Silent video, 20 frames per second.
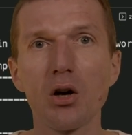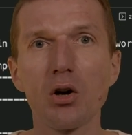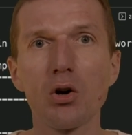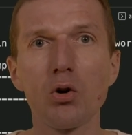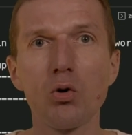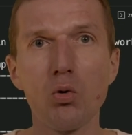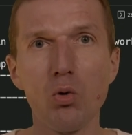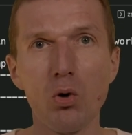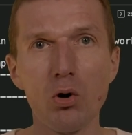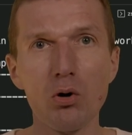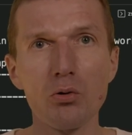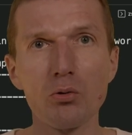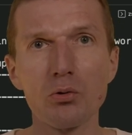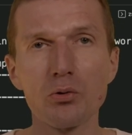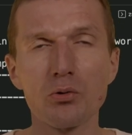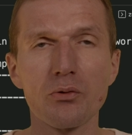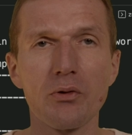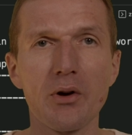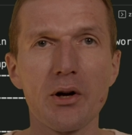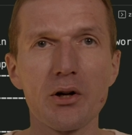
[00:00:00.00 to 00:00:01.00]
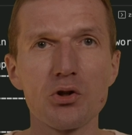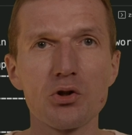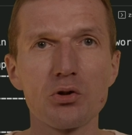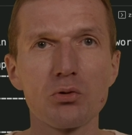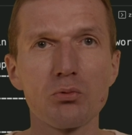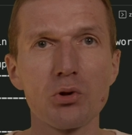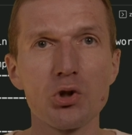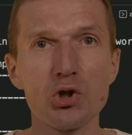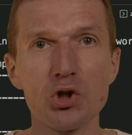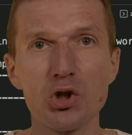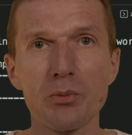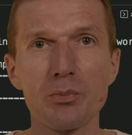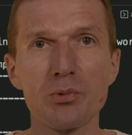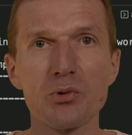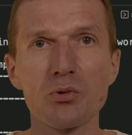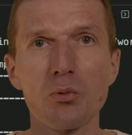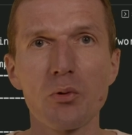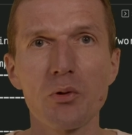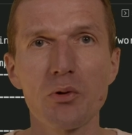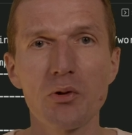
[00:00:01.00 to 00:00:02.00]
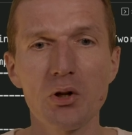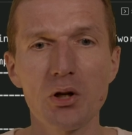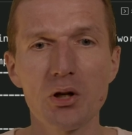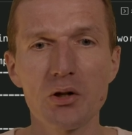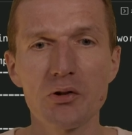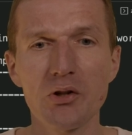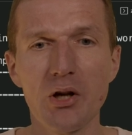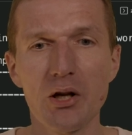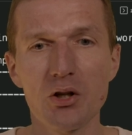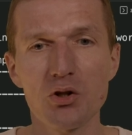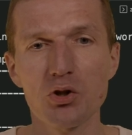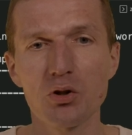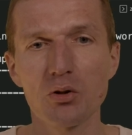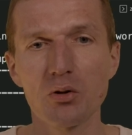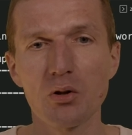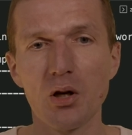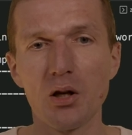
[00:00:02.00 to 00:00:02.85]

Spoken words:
Quarkus function, which ships with the extension.